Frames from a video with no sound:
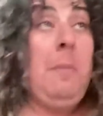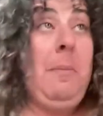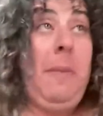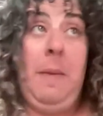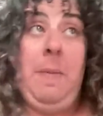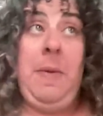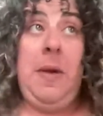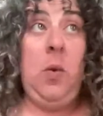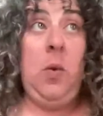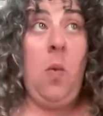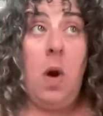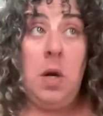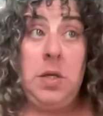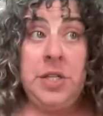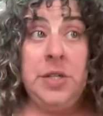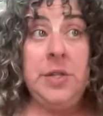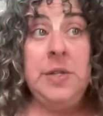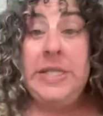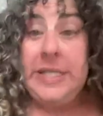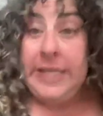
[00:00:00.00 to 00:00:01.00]
Maybe you want
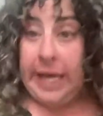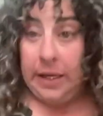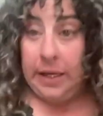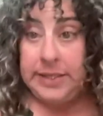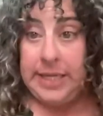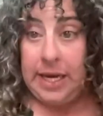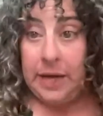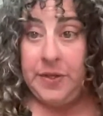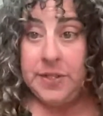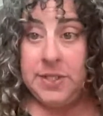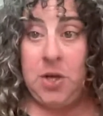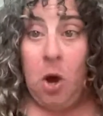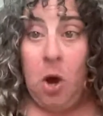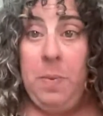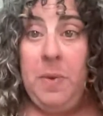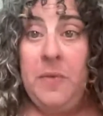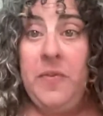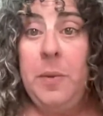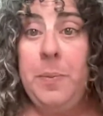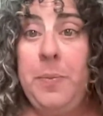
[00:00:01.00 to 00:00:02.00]
to scale down the scope
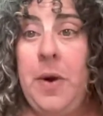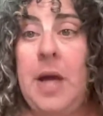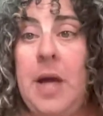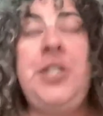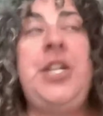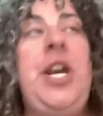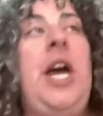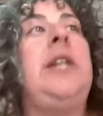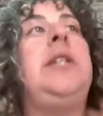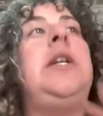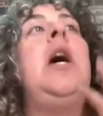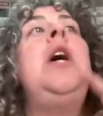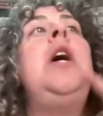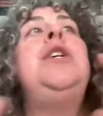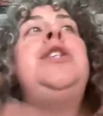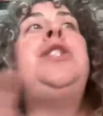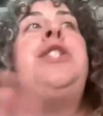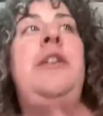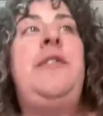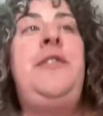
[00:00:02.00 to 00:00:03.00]
of your project,
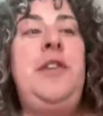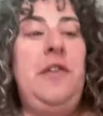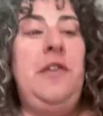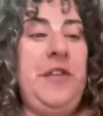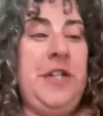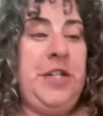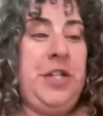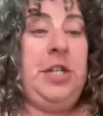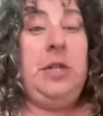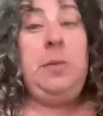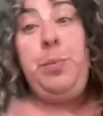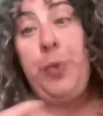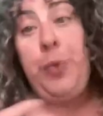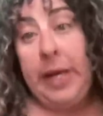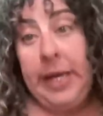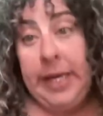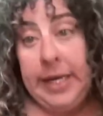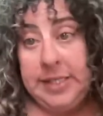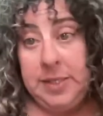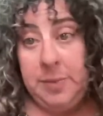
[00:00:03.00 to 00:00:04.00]
shift your vision,
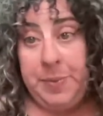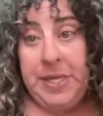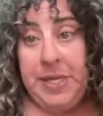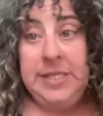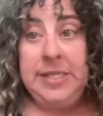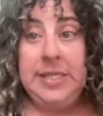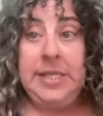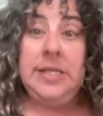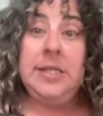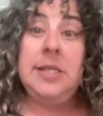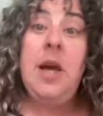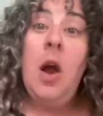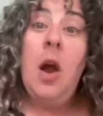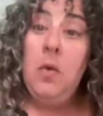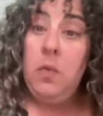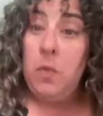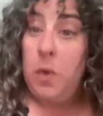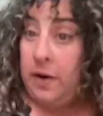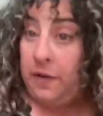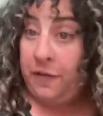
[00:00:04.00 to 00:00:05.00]
break it into pieces,
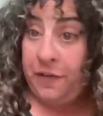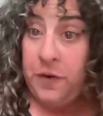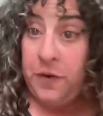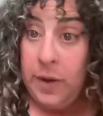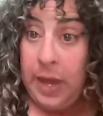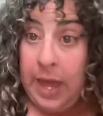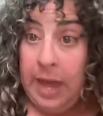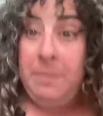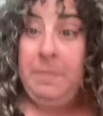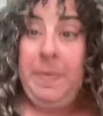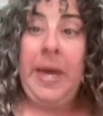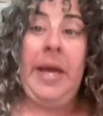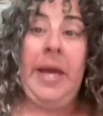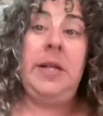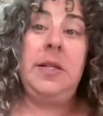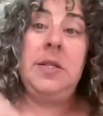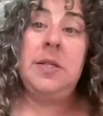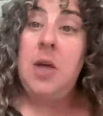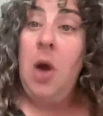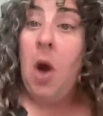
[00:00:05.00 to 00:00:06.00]
run a few
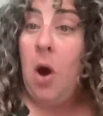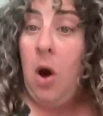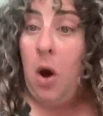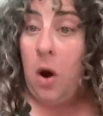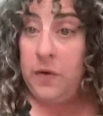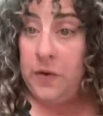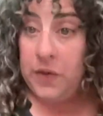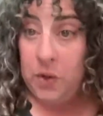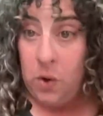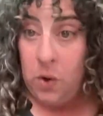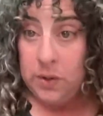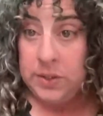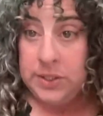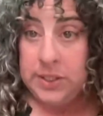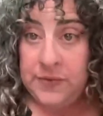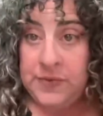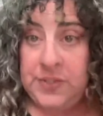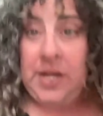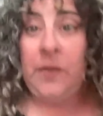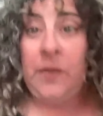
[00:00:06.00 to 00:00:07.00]
campaigns over the course
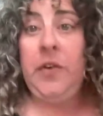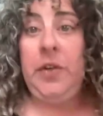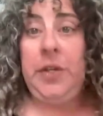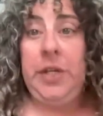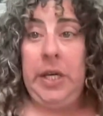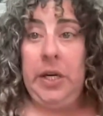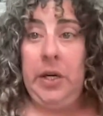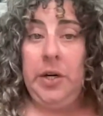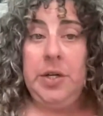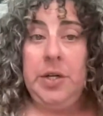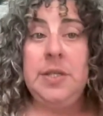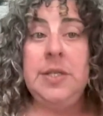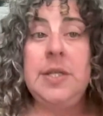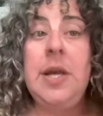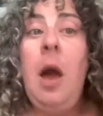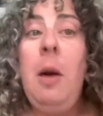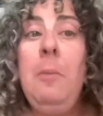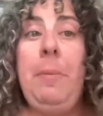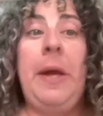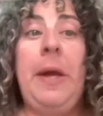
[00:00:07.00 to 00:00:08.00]
of several years.
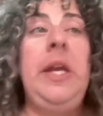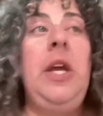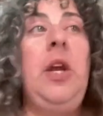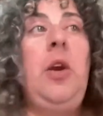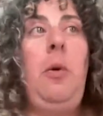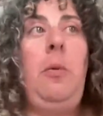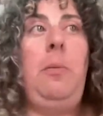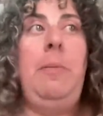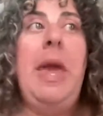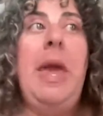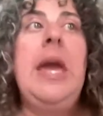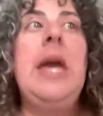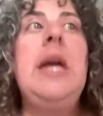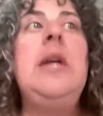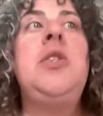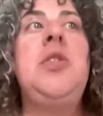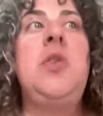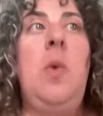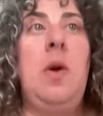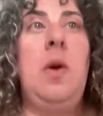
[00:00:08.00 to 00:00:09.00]
But, making
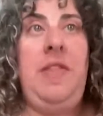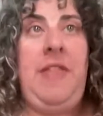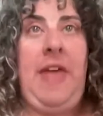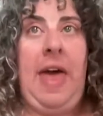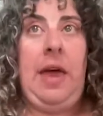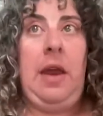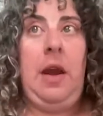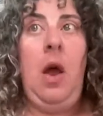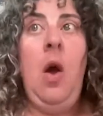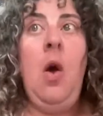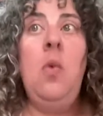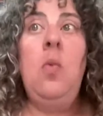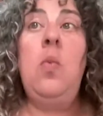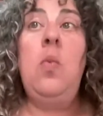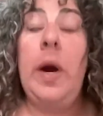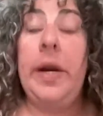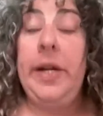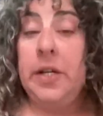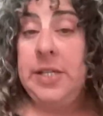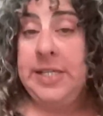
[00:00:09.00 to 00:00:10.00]
sure that
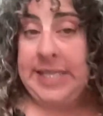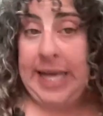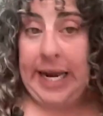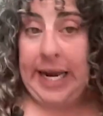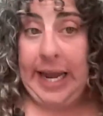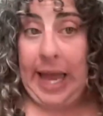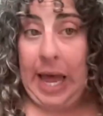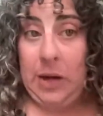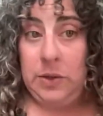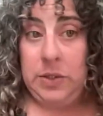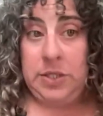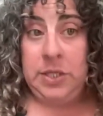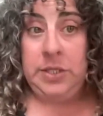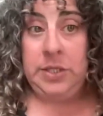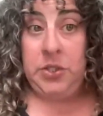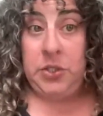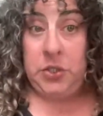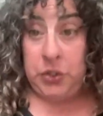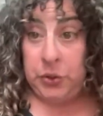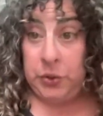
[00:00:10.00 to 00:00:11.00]
what you're setting out to
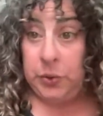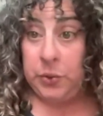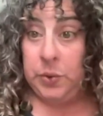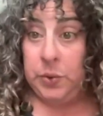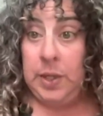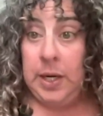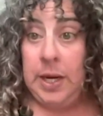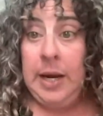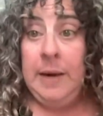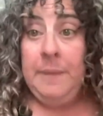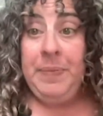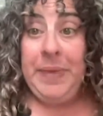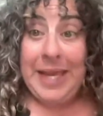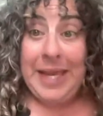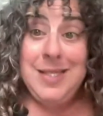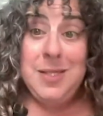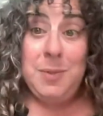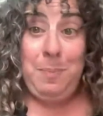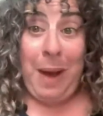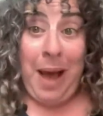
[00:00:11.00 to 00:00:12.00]
do
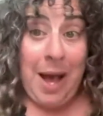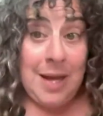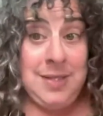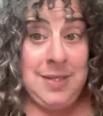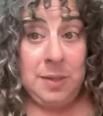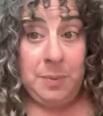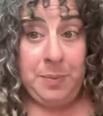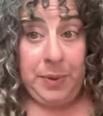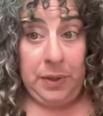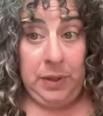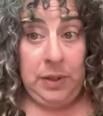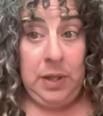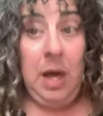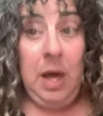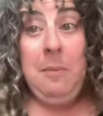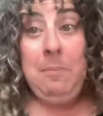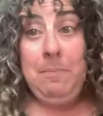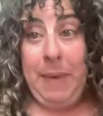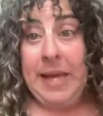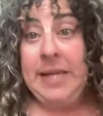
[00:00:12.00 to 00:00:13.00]
is possible
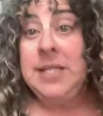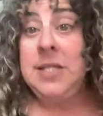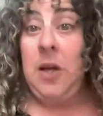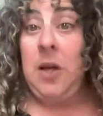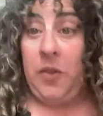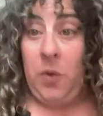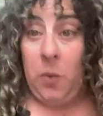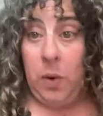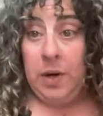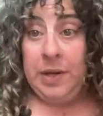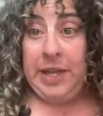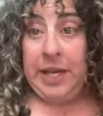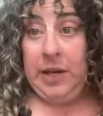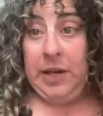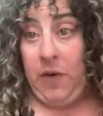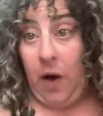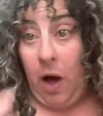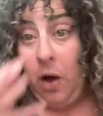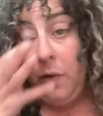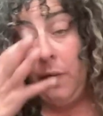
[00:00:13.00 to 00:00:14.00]
based on the work that
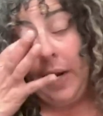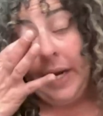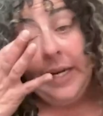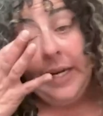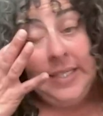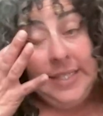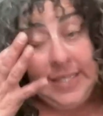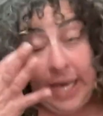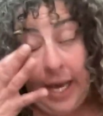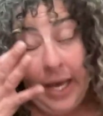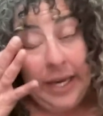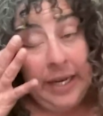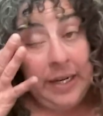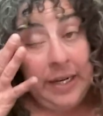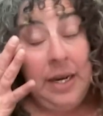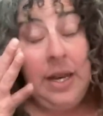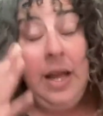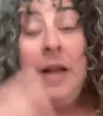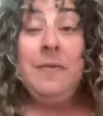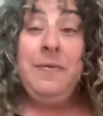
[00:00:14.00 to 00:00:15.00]
you've already
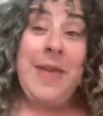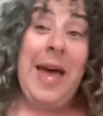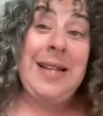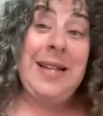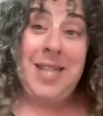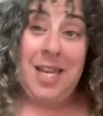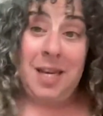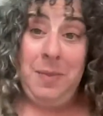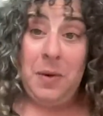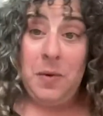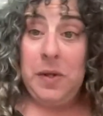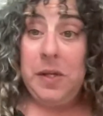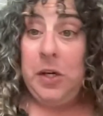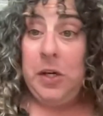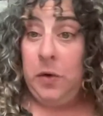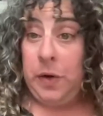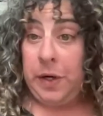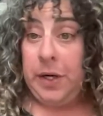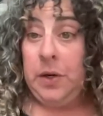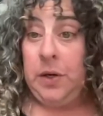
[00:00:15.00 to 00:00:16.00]
done. That's going to be really
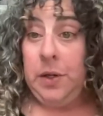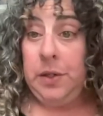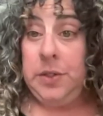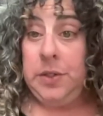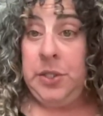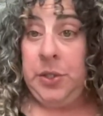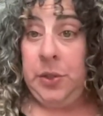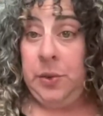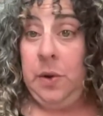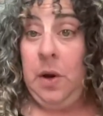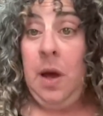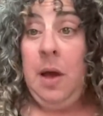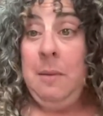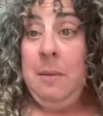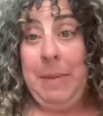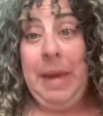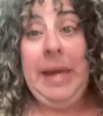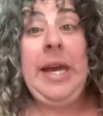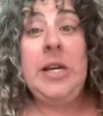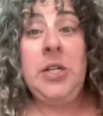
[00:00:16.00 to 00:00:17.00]
critical to
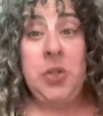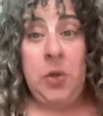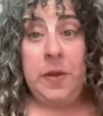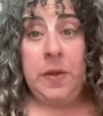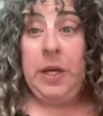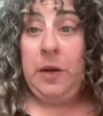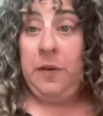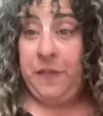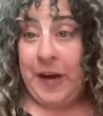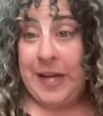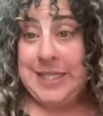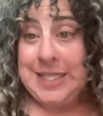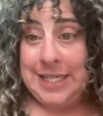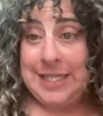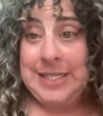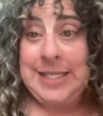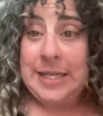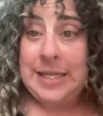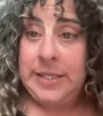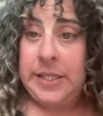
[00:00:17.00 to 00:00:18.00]
making sure that you find
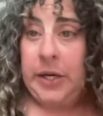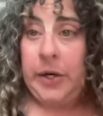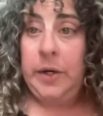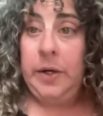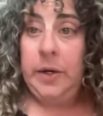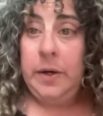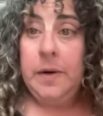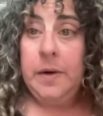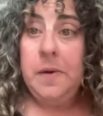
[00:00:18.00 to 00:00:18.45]
success here.